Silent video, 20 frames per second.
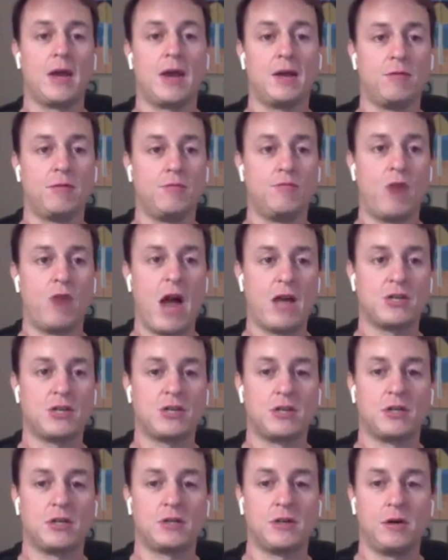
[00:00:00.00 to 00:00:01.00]
and
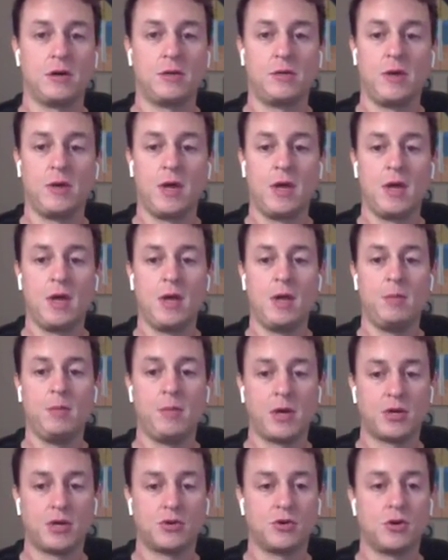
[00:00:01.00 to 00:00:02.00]
rashy. So
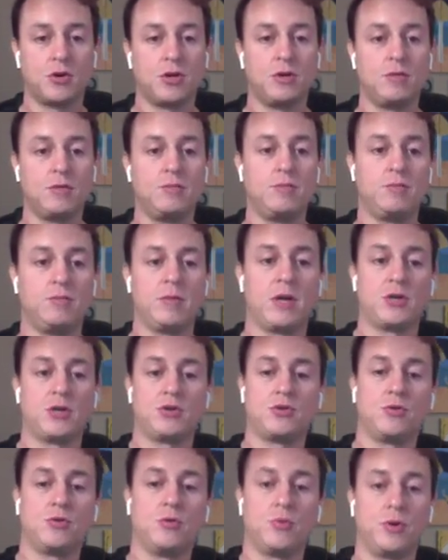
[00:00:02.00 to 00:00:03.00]
make sure you
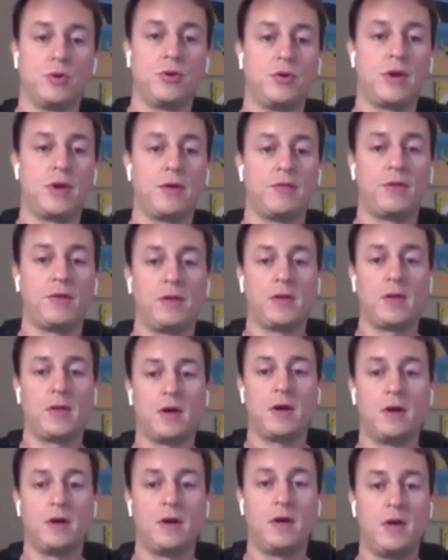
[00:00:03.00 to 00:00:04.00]
definitely
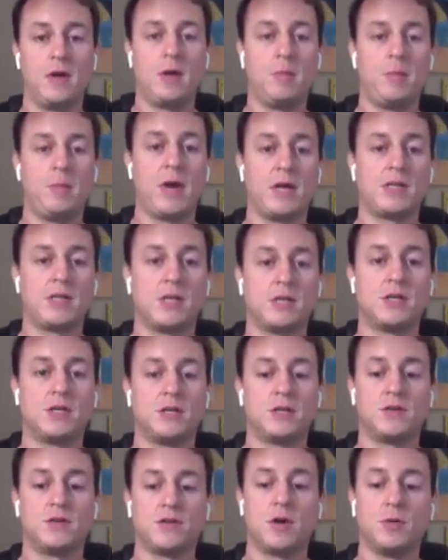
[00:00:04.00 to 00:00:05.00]
pay
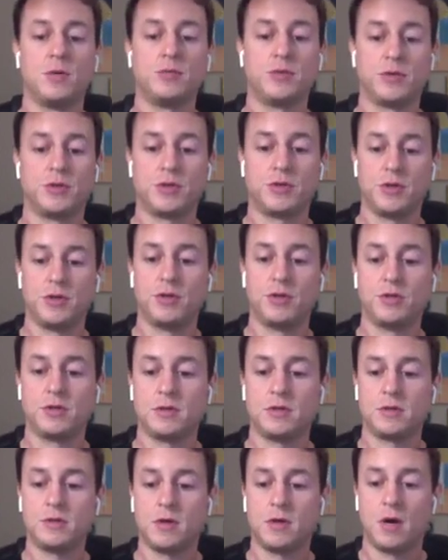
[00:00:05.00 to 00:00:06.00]
attention to the soaps that you're
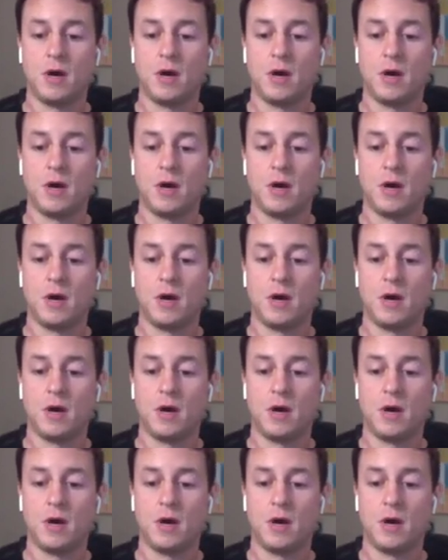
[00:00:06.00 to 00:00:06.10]
using,